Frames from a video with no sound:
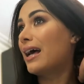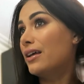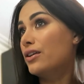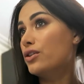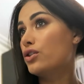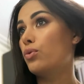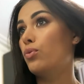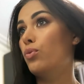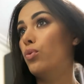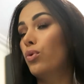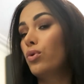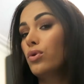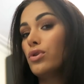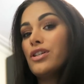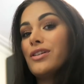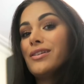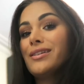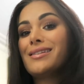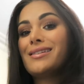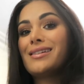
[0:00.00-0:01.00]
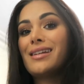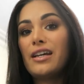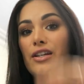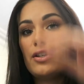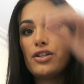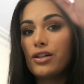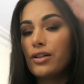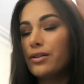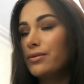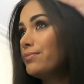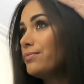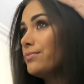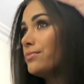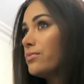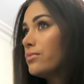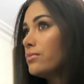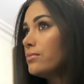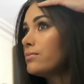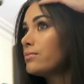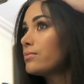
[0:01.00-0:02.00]
and walk to the station,
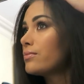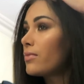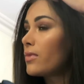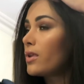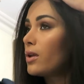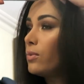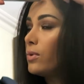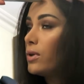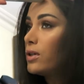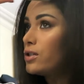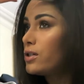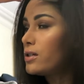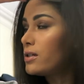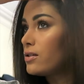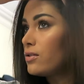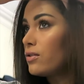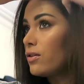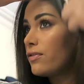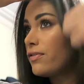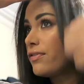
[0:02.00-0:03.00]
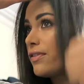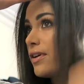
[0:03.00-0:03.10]
which is not